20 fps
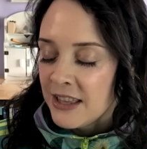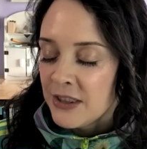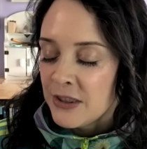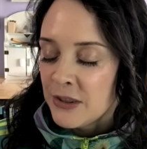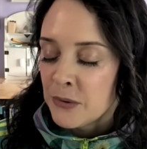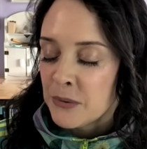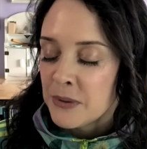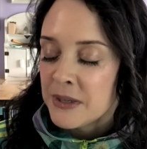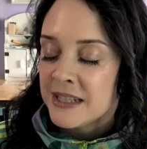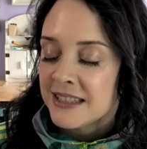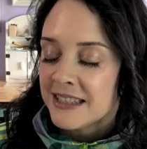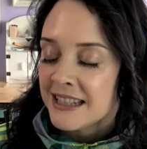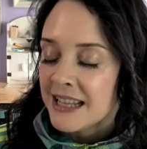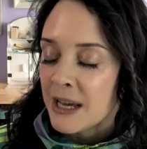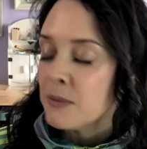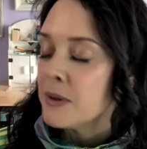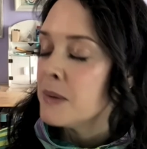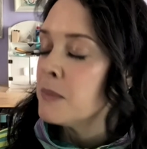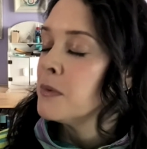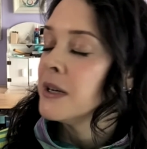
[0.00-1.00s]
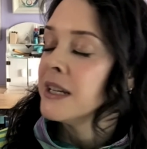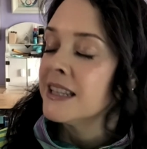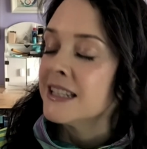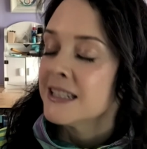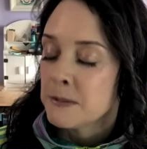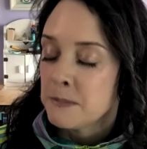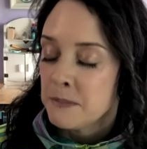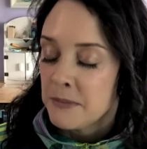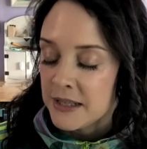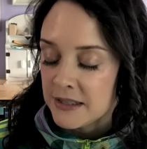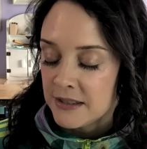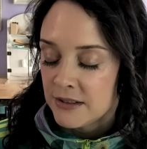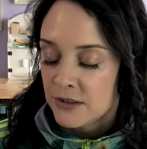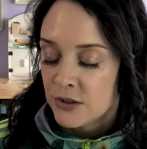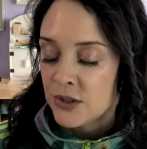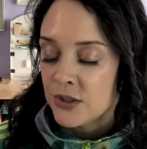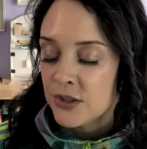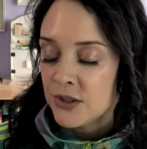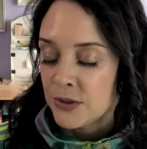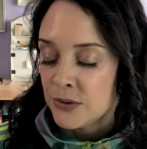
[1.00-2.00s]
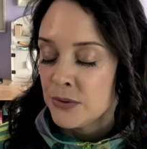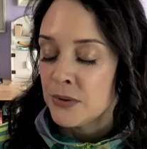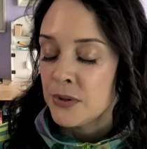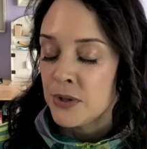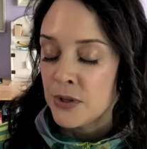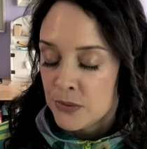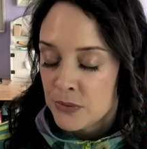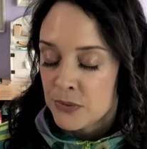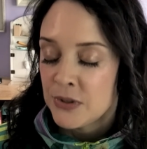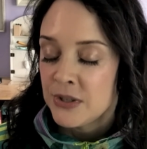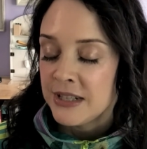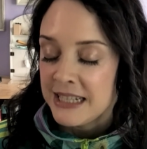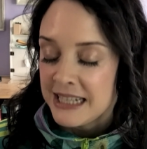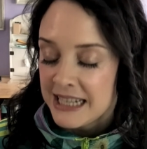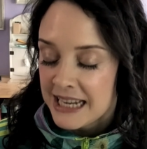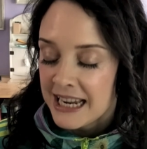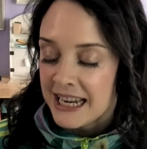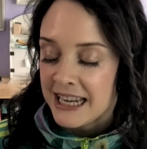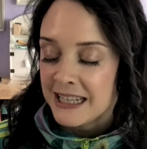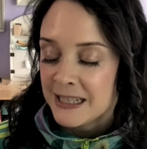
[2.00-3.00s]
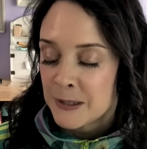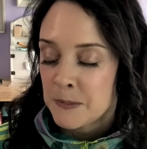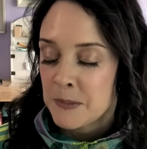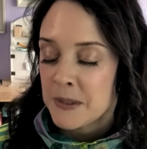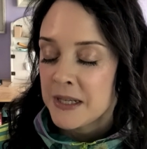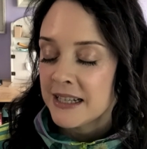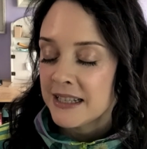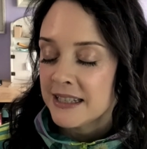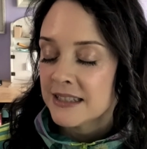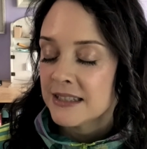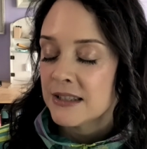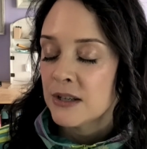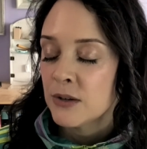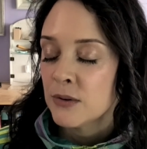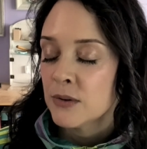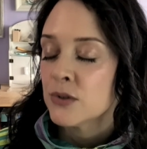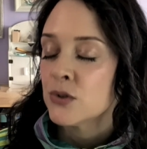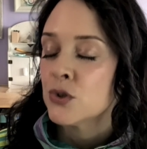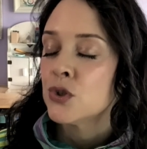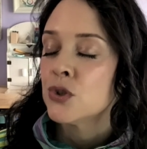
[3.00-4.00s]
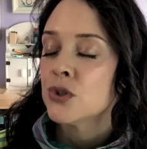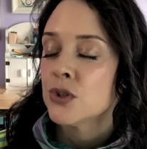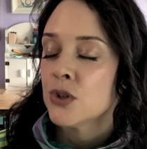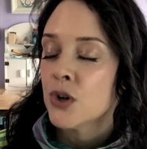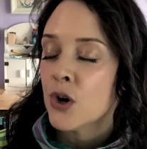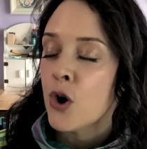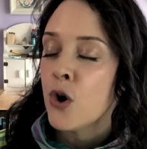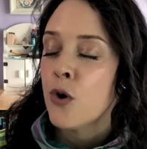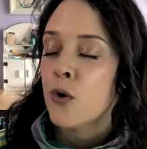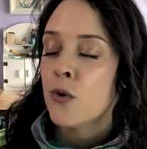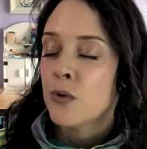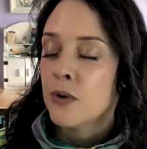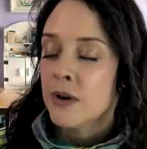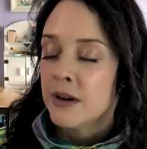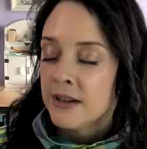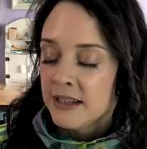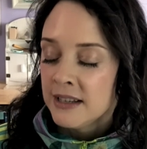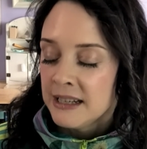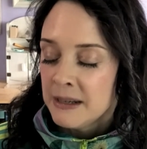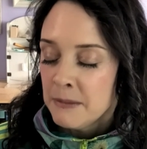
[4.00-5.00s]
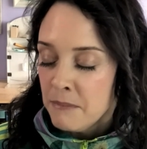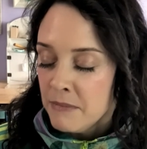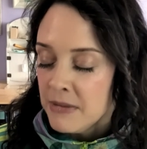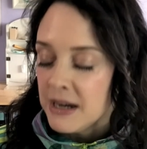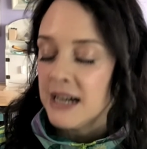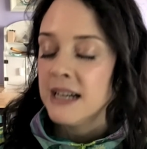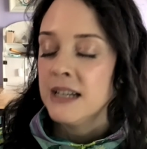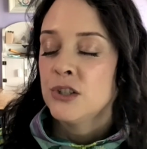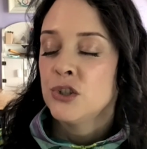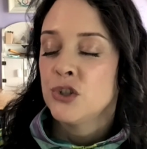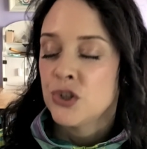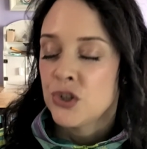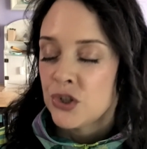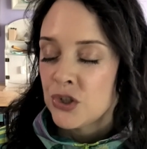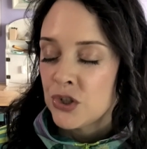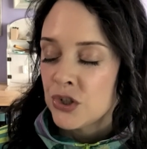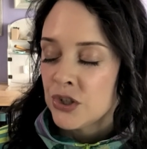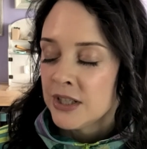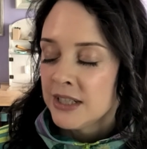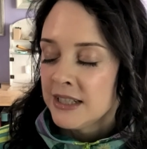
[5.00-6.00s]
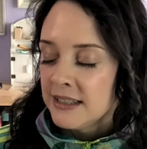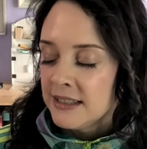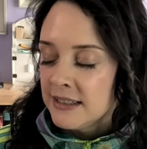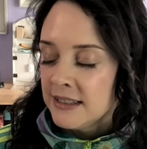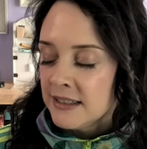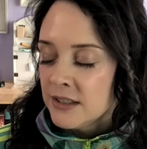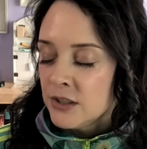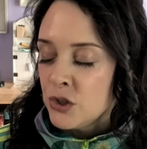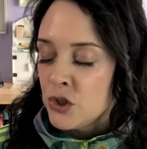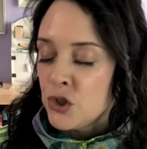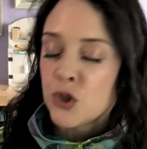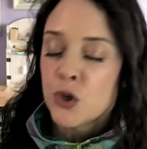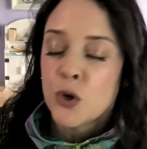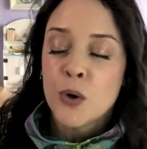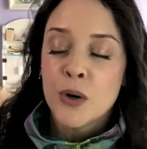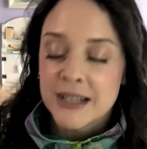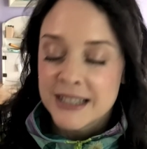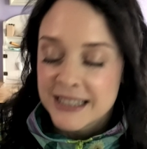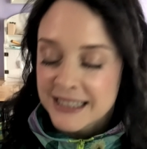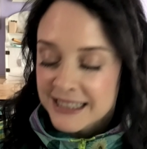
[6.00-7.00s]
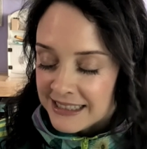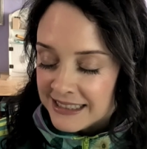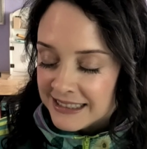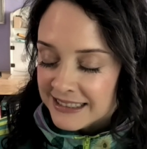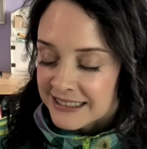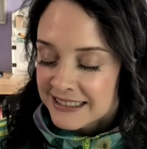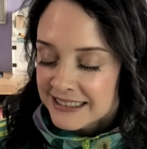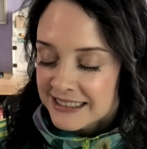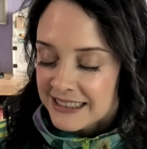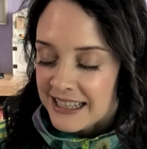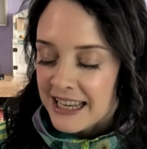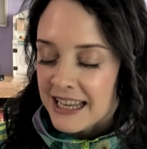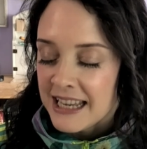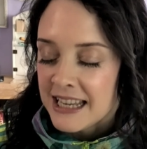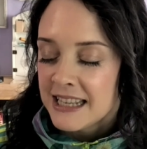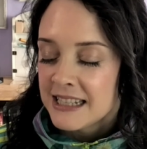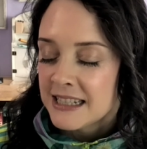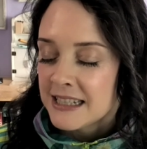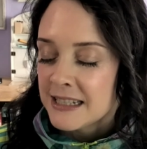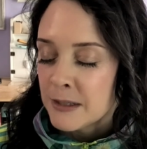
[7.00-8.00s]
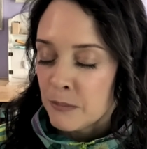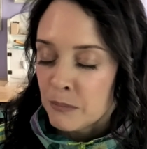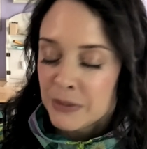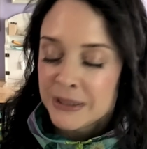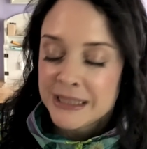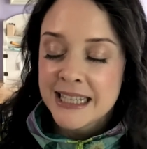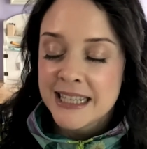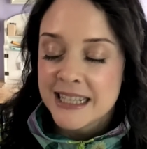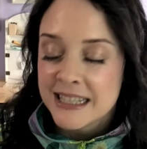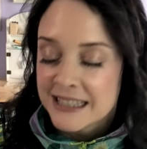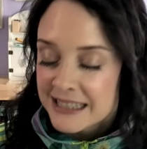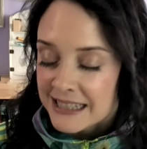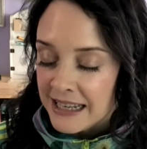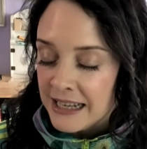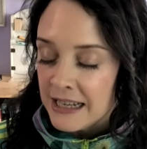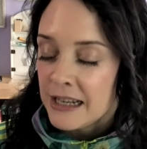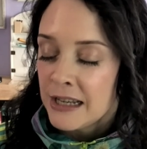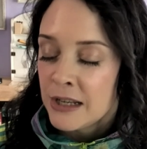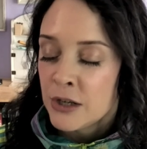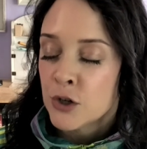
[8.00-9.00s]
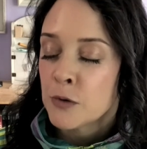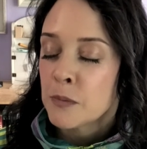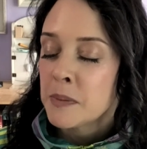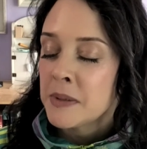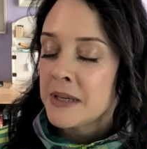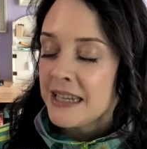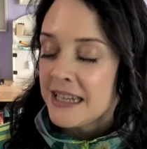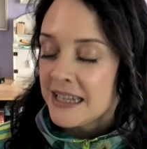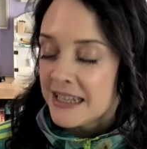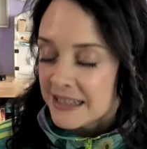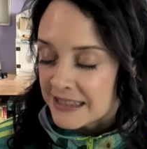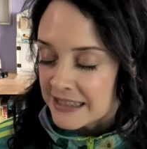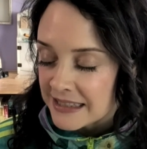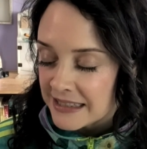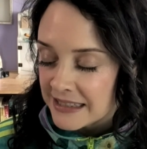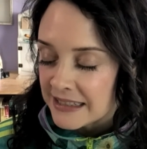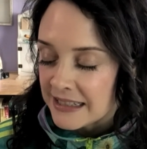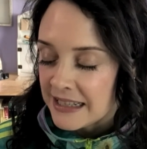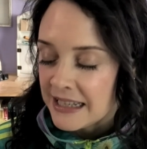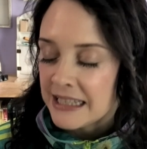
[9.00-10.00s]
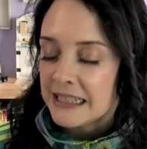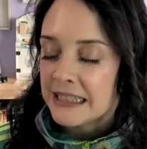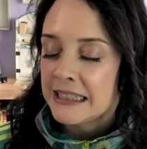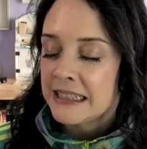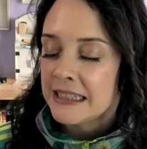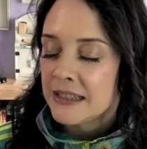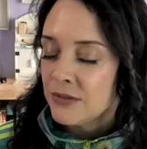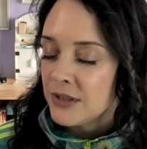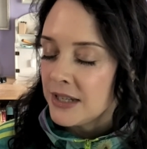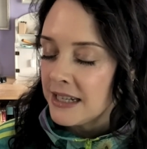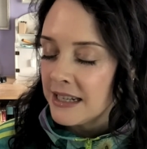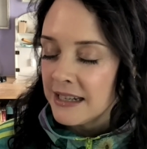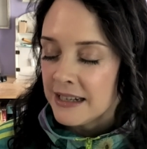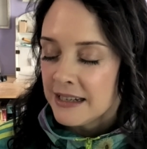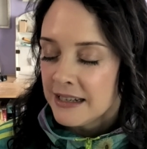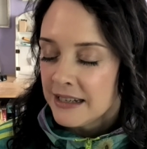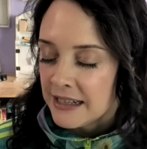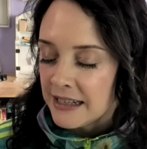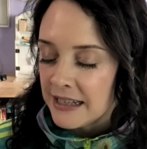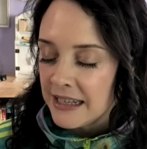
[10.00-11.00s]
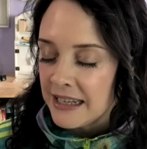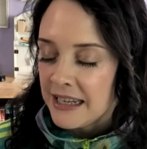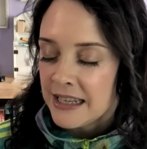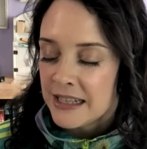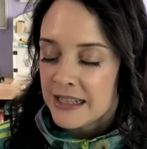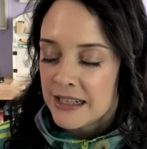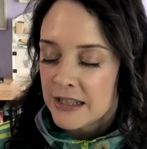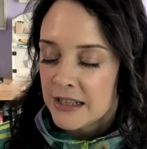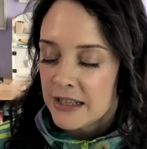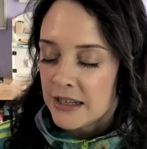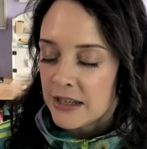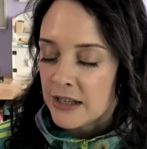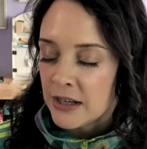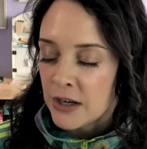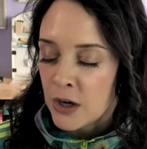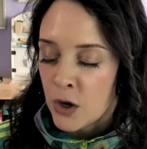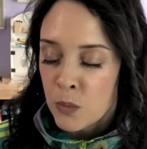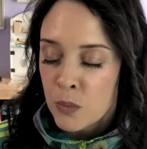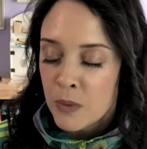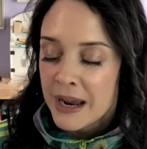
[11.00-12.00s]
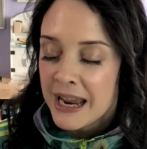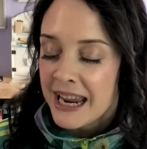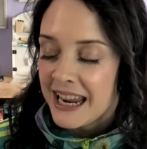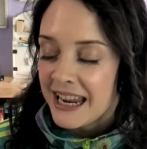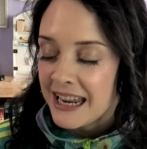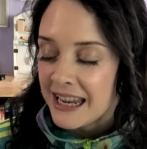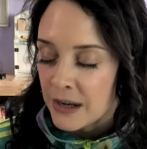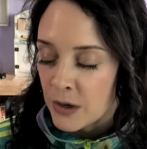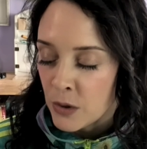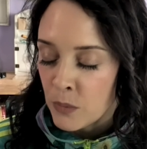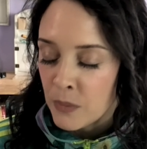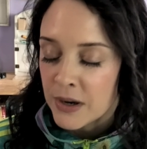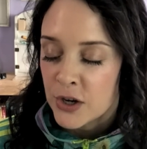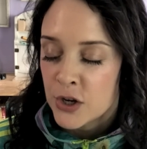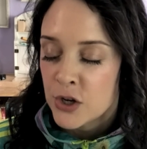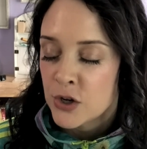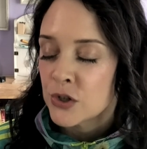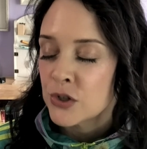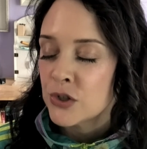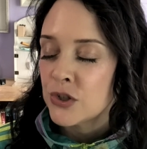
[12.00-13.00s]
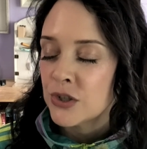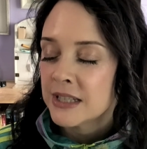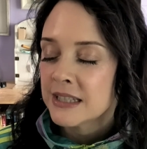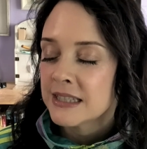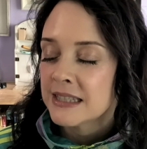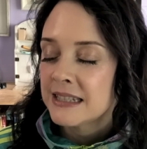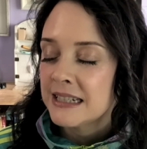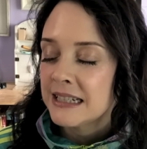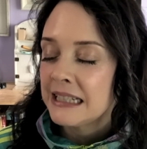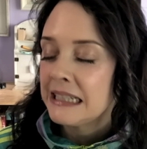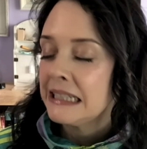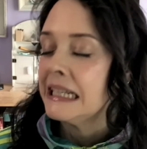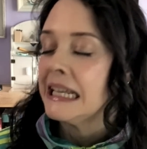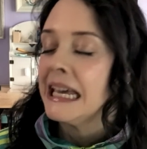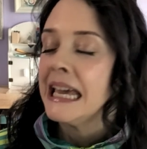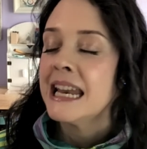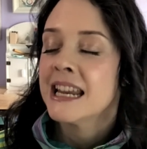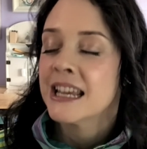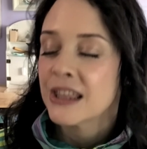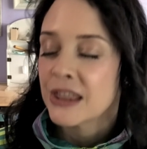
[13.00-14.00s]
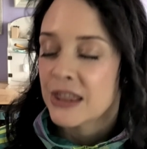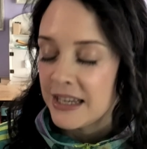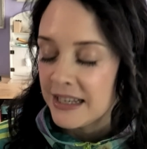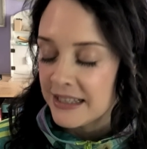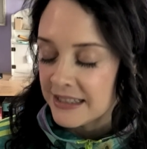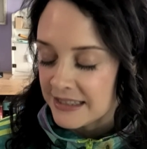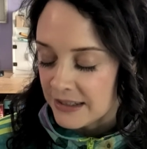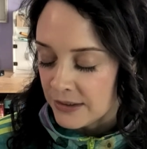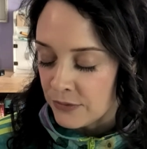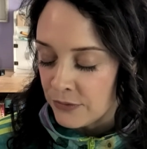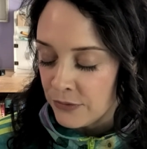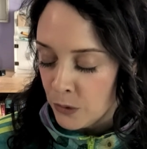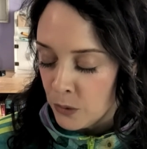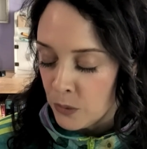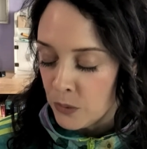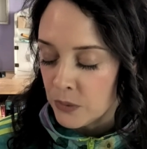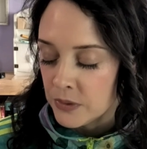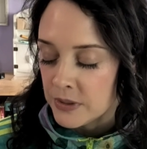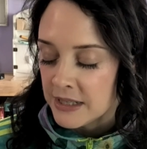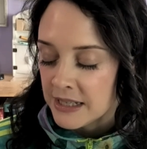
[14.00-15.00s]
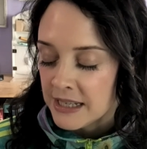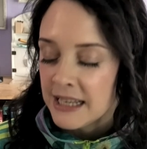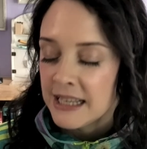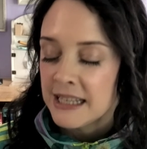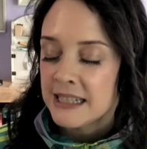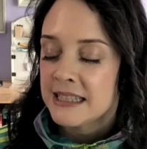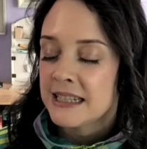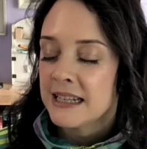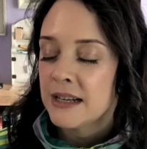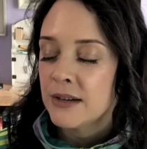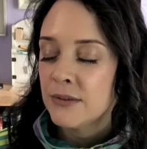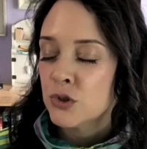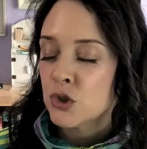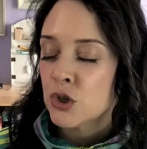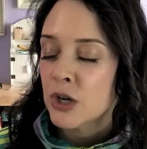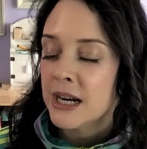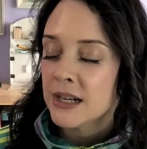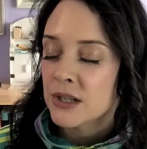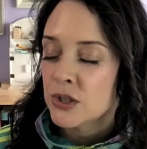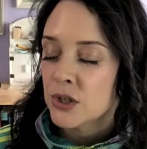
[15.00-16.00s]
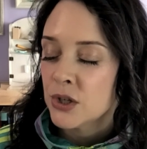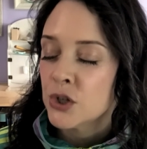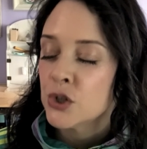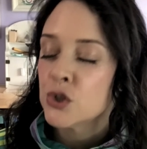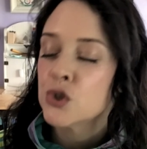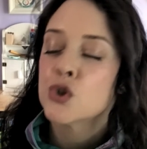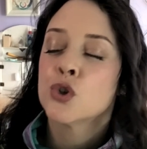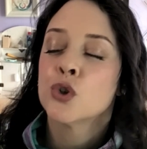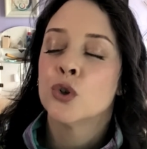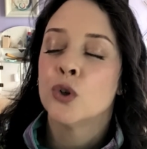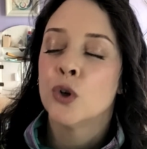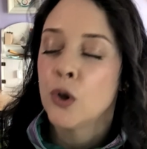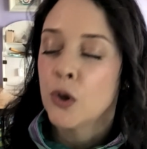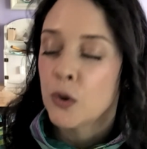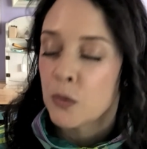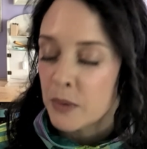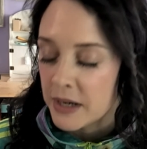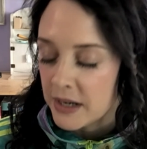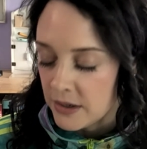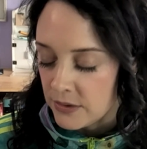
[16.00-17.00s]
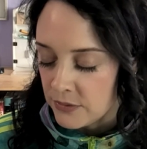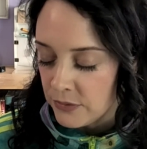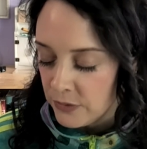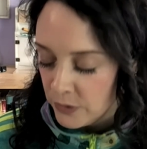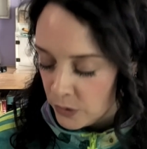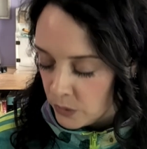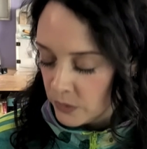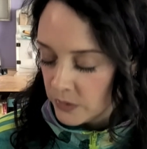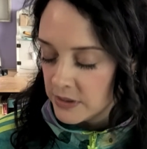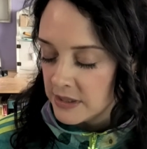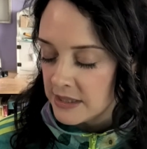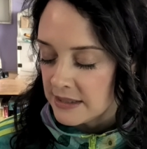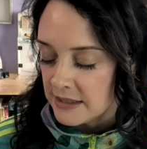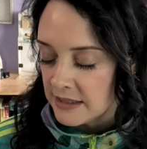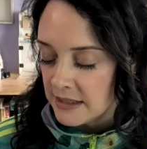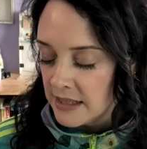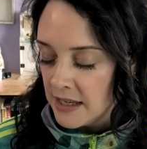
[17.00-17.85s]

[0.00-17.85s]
The reason that we bring this message to you today is because there is so much joy and bliss and inner peace in living in a way where you're just letting things unfold instead of trying to control what unfolds.